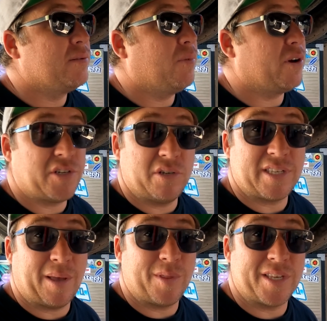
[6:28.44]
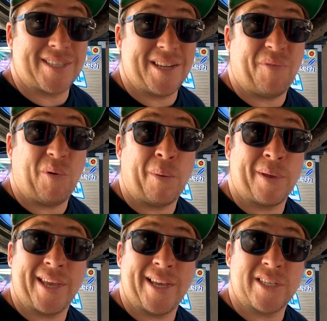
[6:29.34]
might do something with this diff while we're
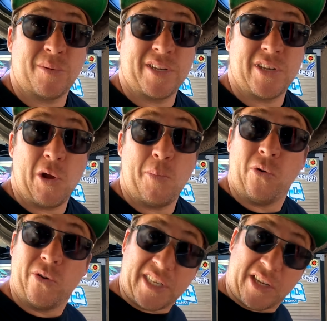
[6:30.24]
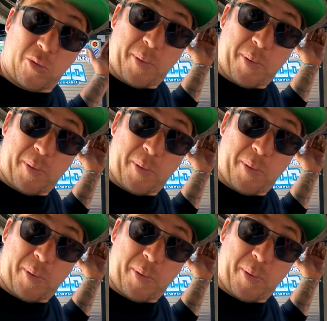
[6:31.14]
there, so with no more single